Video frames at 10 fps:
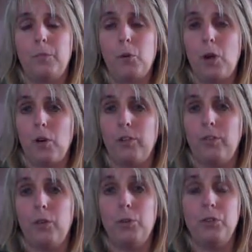
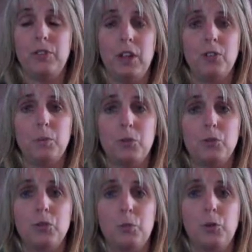pornography, reducing
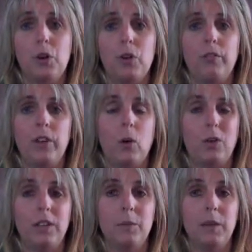exposure to pornography,
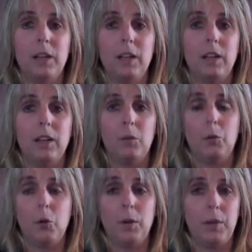or limiting, uh,
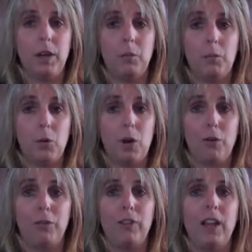prohibiting
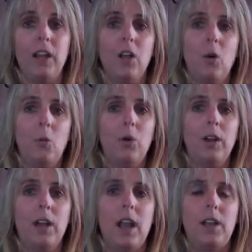pornography
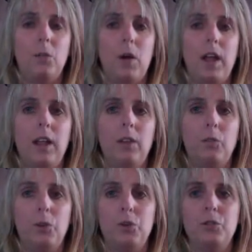would in any way
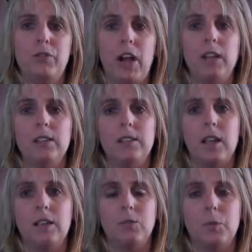reduce violence
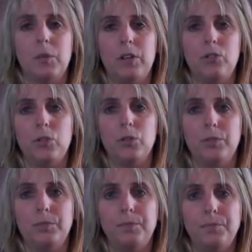against women and
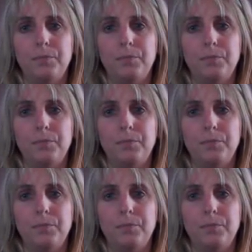children.